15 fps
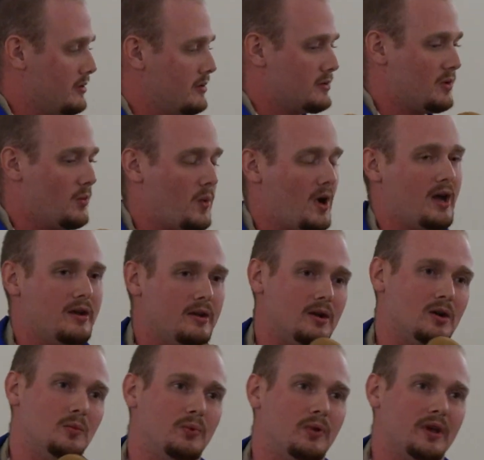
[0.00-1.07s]
to widen
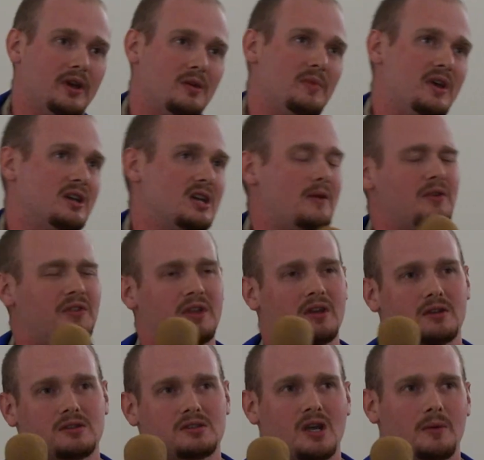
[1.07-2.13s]
home plate, make everything
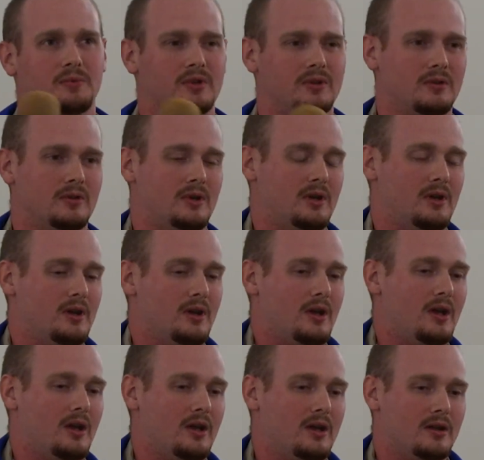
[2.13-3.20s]
accepted,
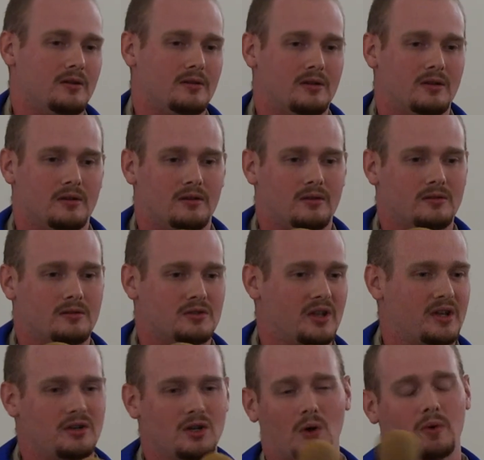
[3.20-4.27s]
and so
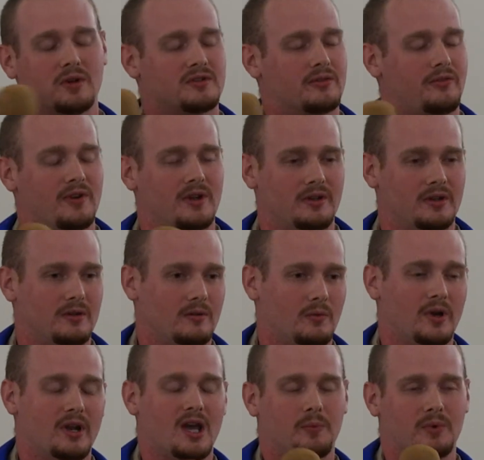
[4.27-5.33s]
that no one's offended?
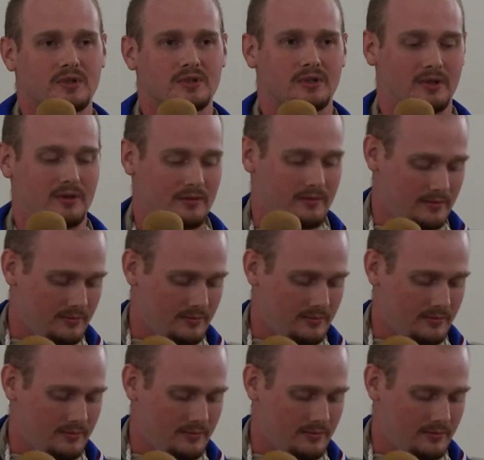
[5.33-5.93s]
What happens then?